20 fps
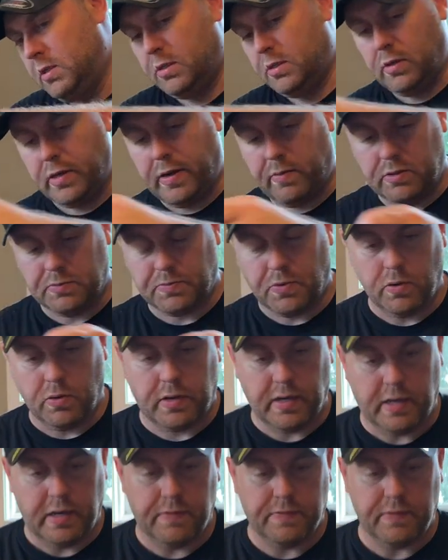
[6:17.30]
So that one
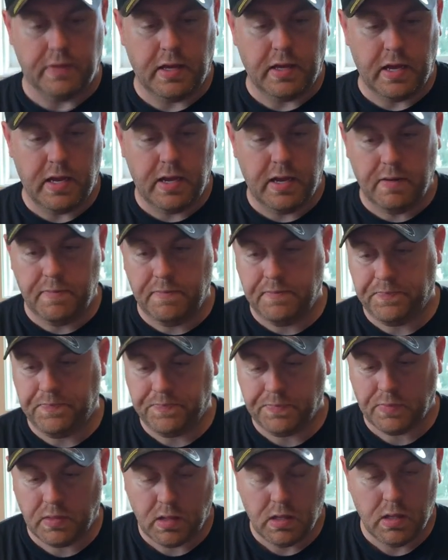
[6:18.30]
broke off again.
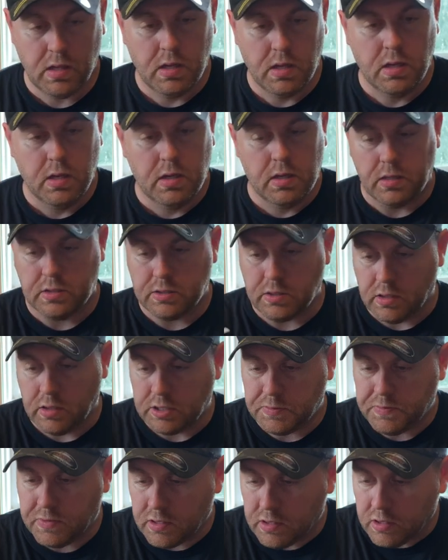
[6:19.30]
So
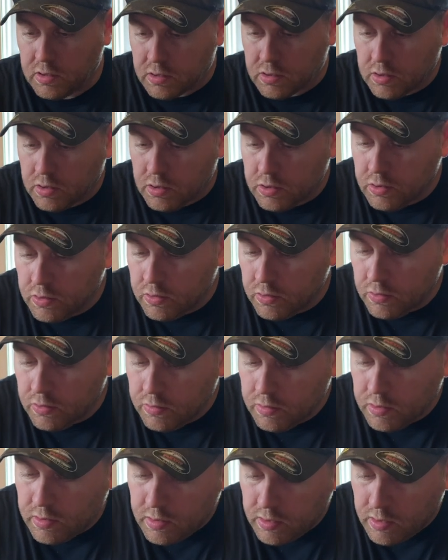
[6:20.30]
let's put a little
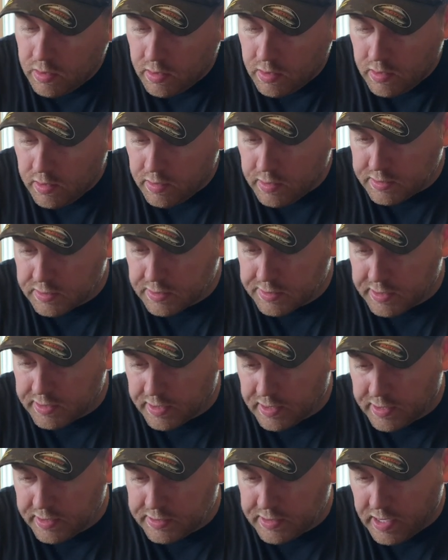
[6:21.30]
glue. This looks like
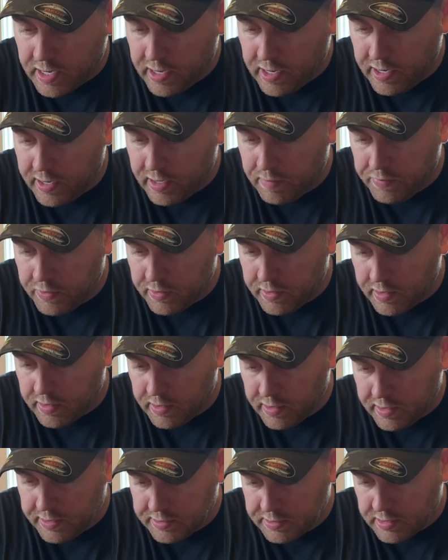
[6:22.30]
a nice area to put a
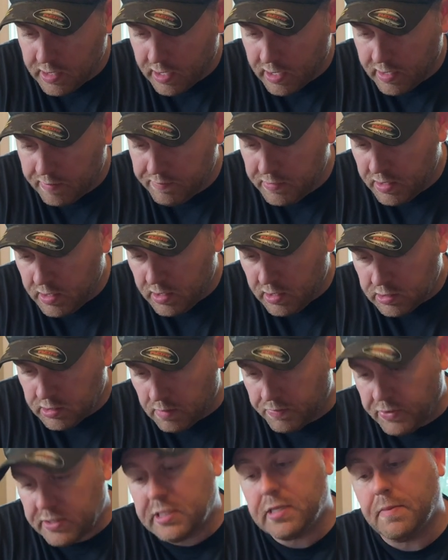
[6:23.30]
nice gob. So
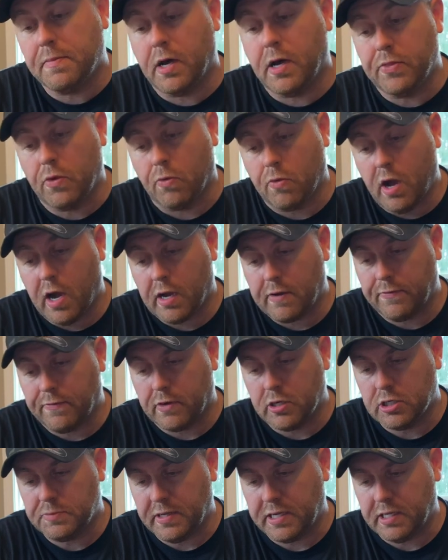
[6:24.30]
I'm putting some on the rock
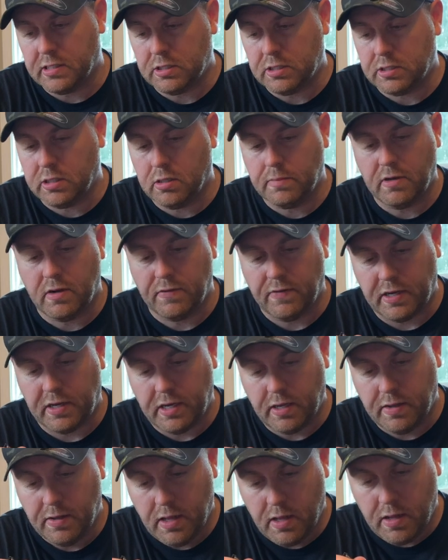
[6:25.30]
first because it's a little bit of
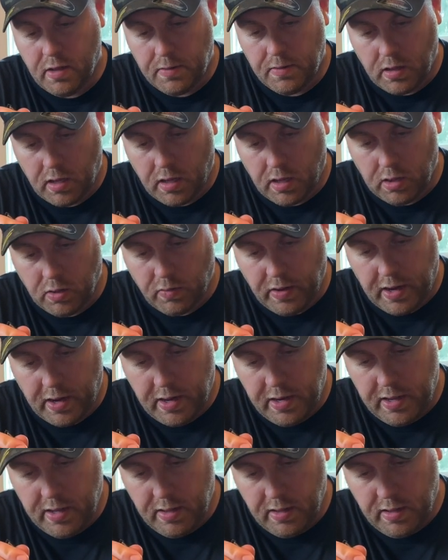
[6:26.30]
a hollow
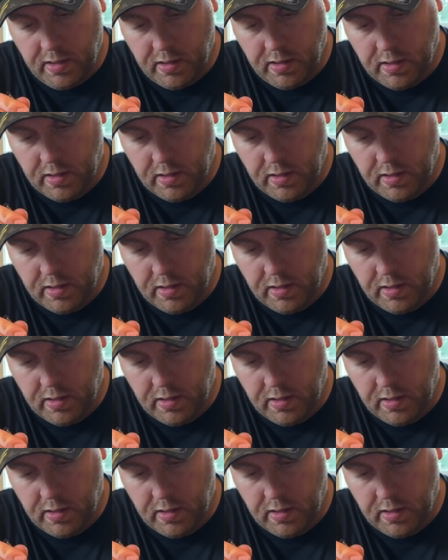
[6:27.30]
area.